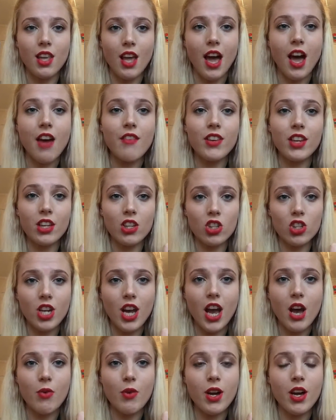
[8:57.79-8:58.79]
having a
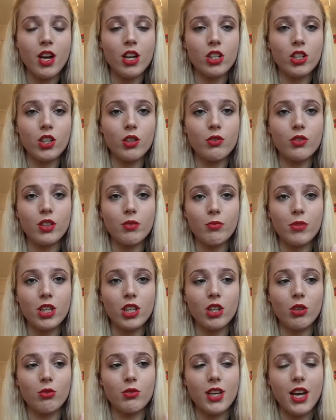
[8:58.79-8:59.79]
shower and using my
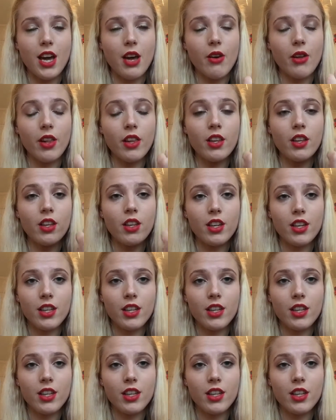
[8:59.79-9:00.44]
new towel,